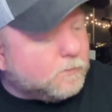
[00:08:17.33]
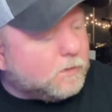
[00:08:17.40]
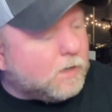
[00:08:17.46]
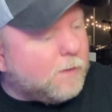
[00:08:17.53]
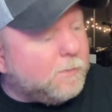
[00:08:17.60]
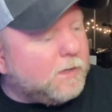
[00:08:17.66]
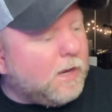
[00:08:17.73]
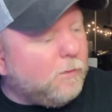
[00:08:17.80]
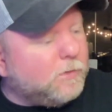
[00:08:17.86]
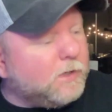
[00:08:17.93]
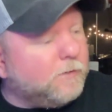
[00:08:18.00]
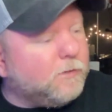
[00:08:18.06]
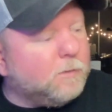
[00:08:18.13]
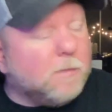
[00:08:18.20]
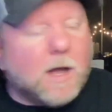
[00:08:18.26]
I mean, I would
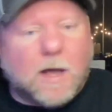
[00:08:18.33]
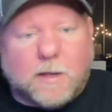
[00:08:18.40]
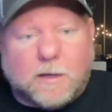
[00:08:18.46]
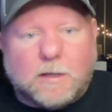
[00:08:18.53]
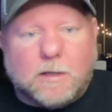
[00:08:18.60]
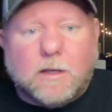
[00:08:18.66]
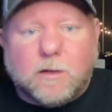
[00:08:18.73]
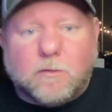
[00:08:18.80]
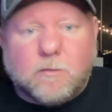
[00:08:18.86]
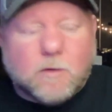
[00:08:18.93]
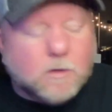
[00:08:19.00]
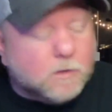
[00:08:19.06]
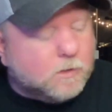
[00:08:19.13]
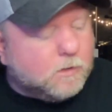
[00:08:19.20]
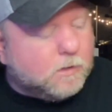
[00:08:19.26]
definitely buy it again.
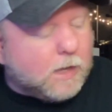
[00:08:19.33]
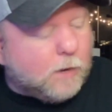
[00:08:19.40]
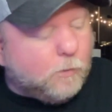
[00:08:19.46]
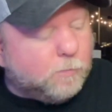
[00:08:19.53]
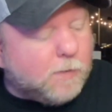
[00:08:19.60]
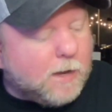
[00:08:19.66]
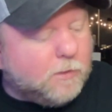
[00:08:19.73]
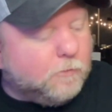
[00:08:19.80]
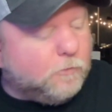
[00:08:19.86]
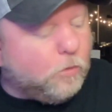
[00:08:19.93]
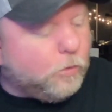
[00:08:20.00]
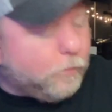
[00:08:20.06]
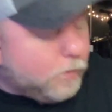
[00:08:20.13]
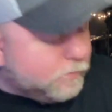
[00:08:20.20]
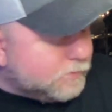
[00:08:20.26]
I would buy the
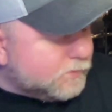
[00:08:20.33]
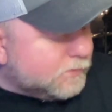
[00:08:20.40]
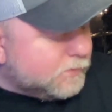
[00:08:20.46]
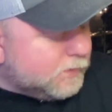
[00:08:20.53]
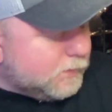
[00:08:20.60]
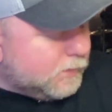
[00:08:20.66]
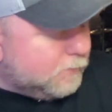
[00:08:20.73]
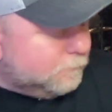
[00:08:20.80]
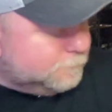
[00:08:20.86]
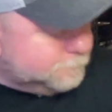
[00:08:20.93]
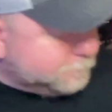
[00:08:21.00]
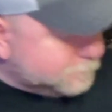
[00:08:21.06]
Four Roses again.